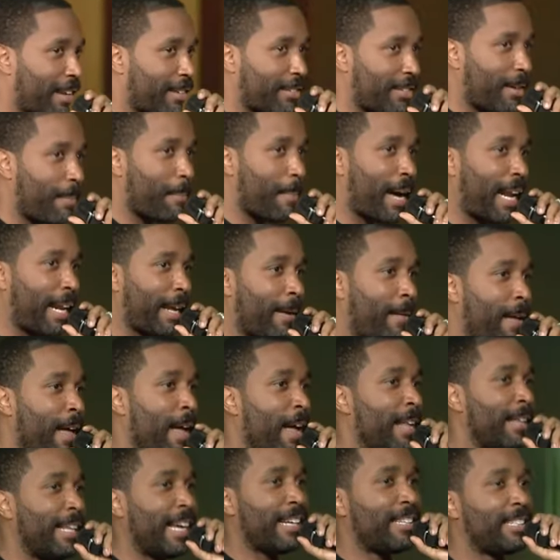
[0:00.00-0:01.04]
to somebody
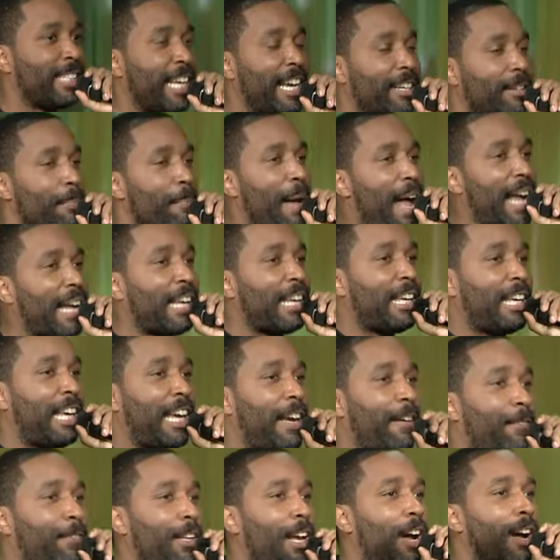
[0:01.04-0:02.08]
that says, My
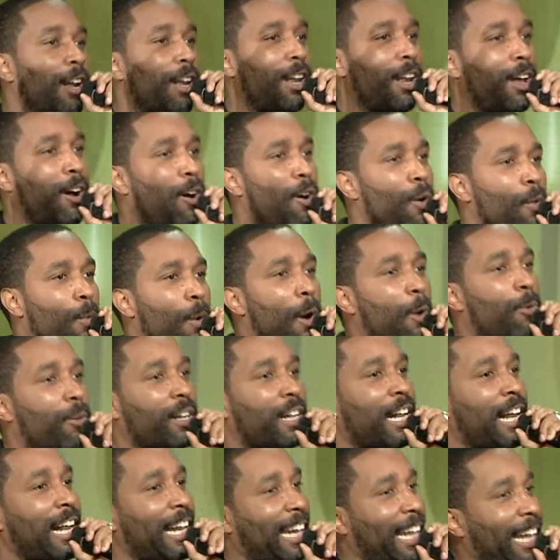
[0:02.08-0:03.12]
gift alone won't
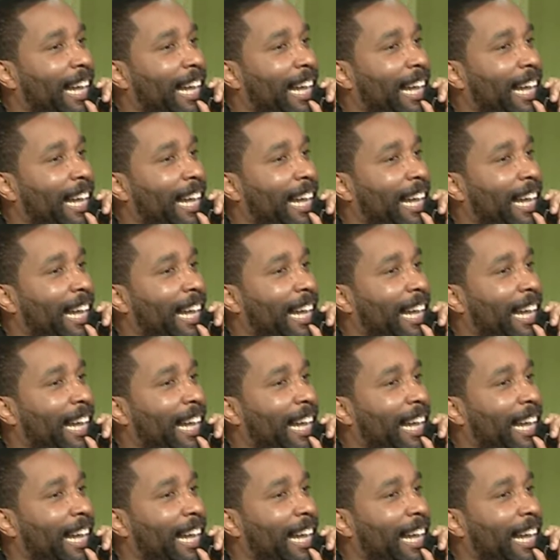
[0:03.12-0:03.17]
cut